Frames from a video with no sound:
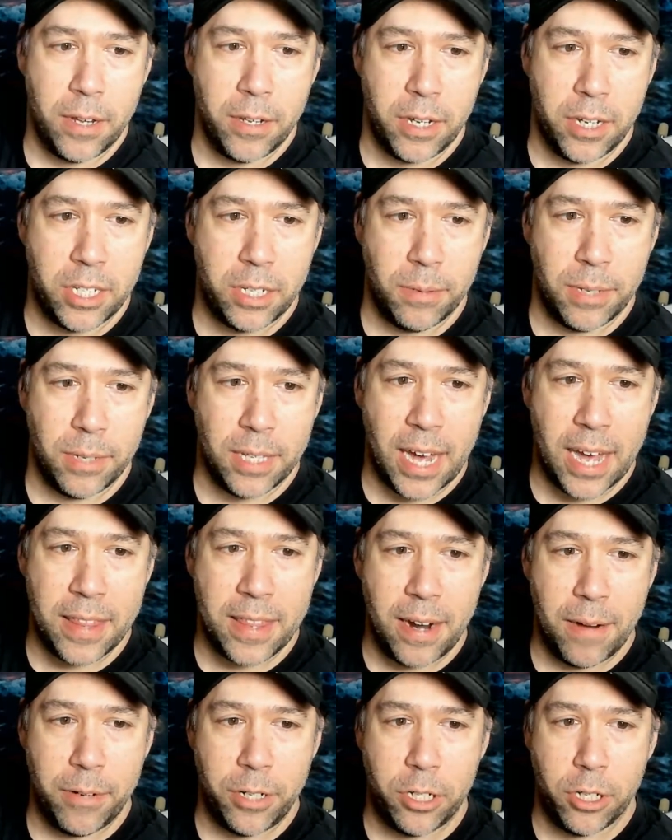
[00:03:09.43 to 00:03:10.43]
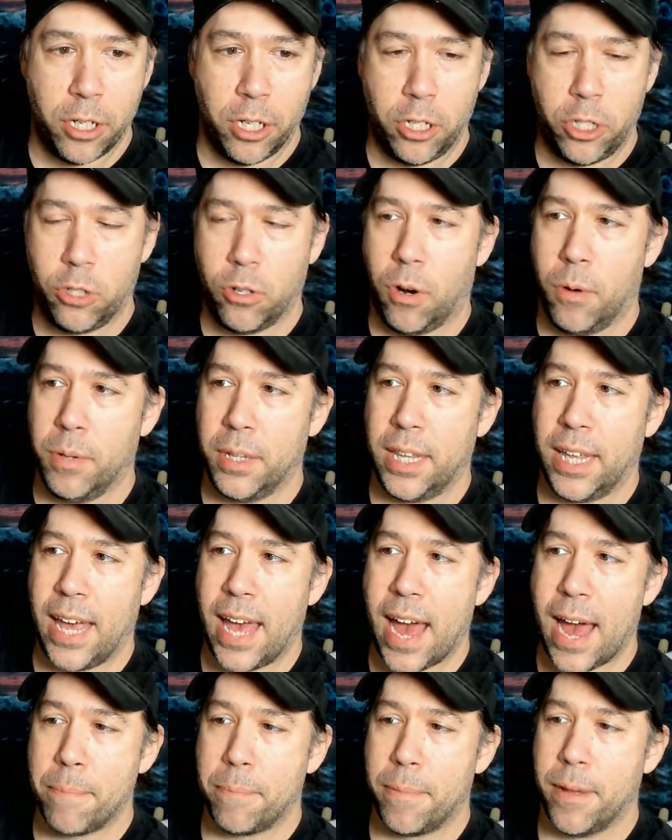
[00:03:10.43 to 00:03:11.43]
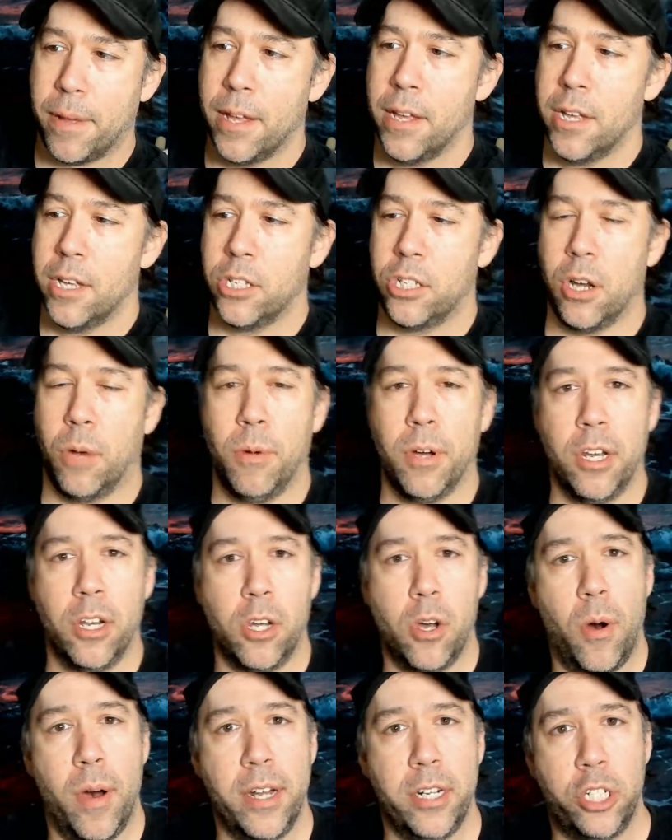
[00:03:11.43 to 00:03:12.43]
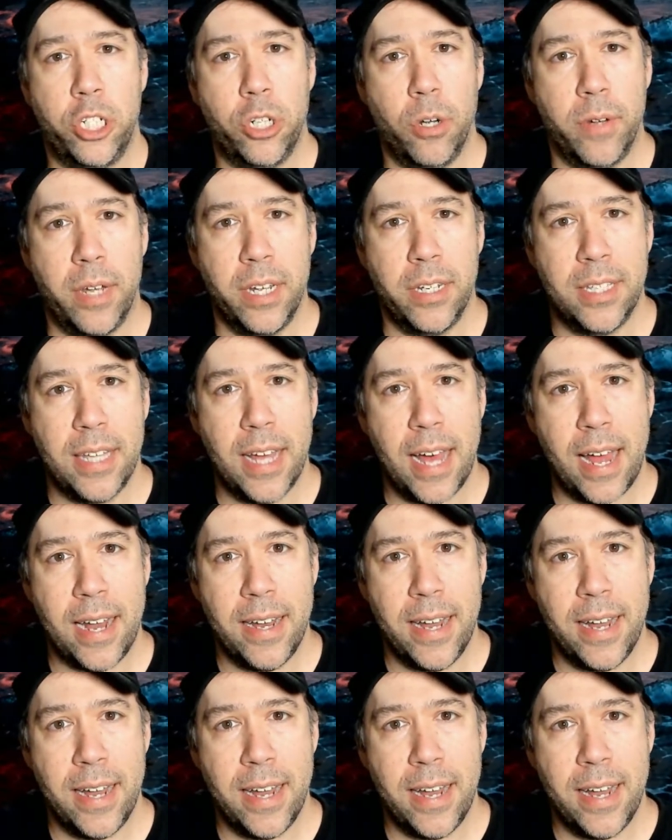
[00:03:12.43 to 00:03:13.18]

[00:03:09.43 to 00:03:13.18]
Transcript: You can see with the eye there, which you can control with the app. So we're going to go ahead and showcase that